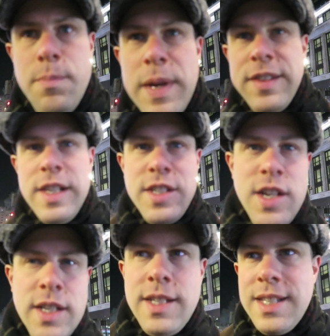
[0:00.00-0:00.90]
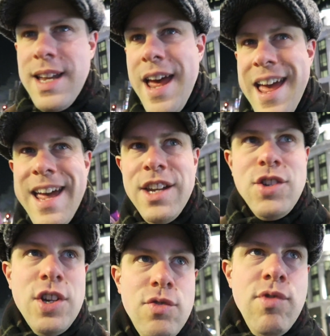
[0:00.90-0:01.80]
Piccadilly Circus
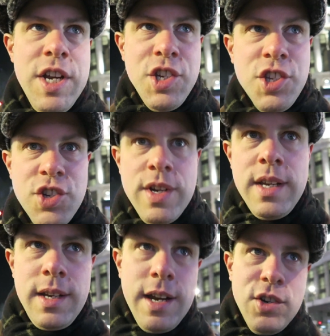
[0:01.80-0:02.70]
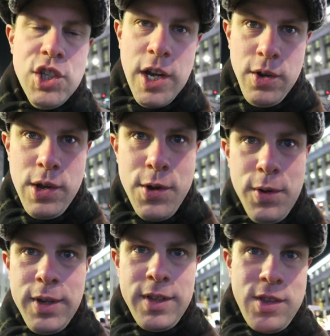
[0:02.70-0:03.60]
and Regent Street, and I'll show
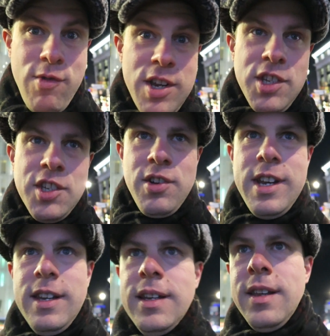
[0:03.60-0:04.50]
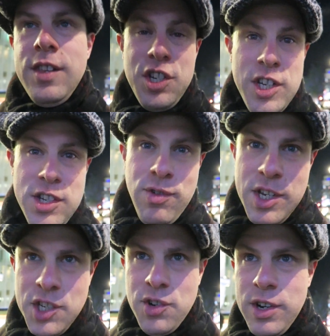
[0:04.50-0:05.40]
you the this year's
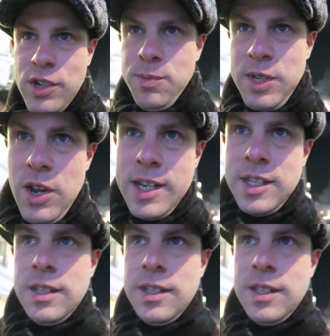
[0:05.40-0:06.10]
Regent Street Christmas lights.